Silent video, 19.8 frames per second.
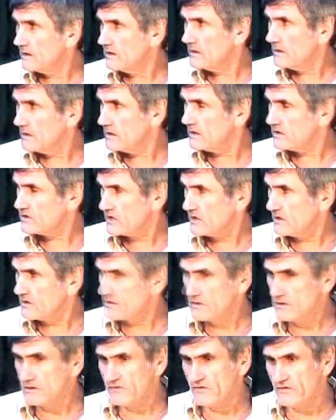then the child's
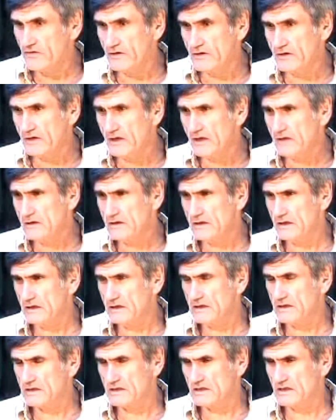going to feel guilty
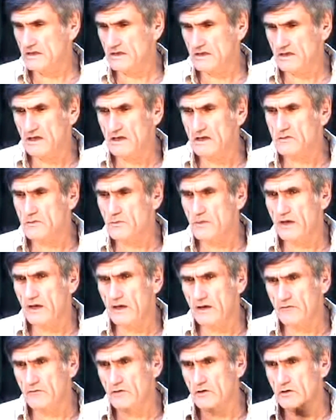to see that his
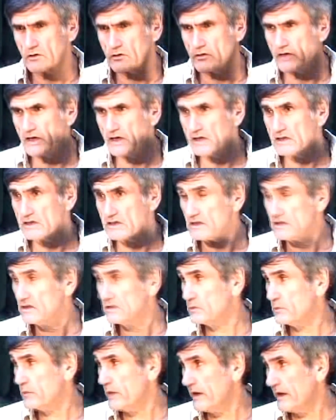behavior creates
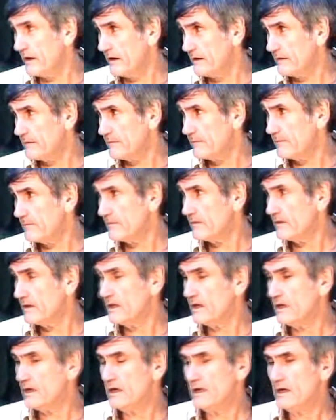such pain.
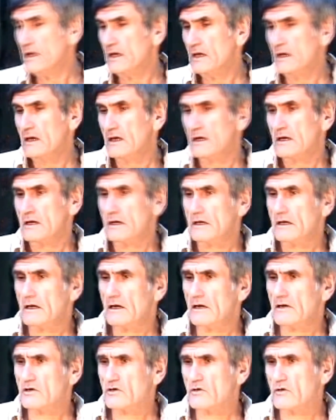In
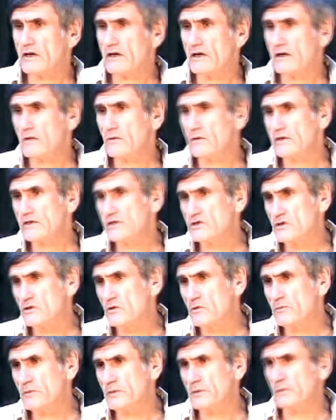our training, we
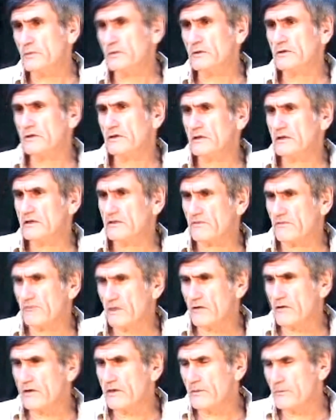show people that it's
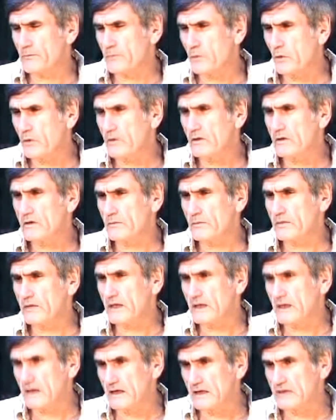very important to be
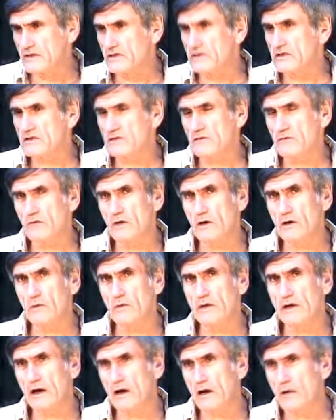conscious of what
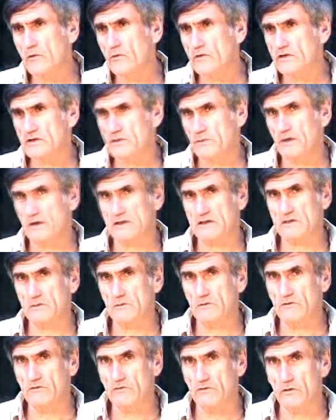we are
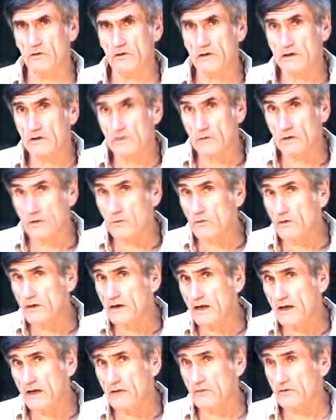responsible for and what we're
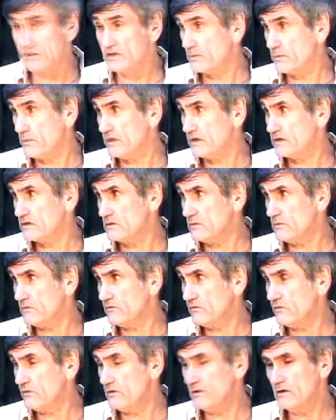not responsible
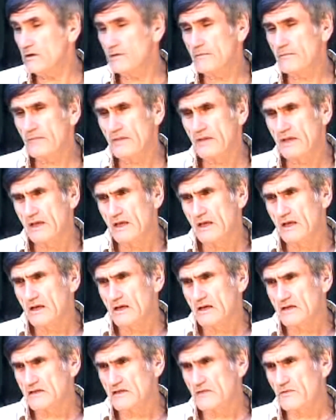for.
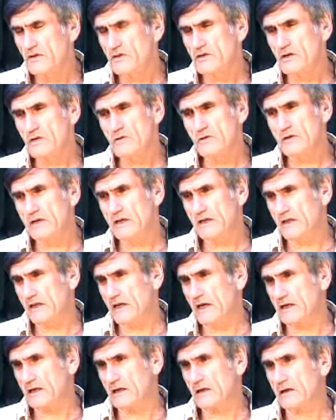Because if you don't get
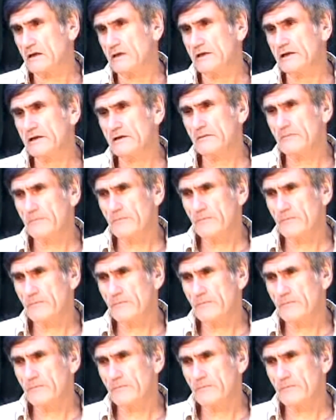that clear,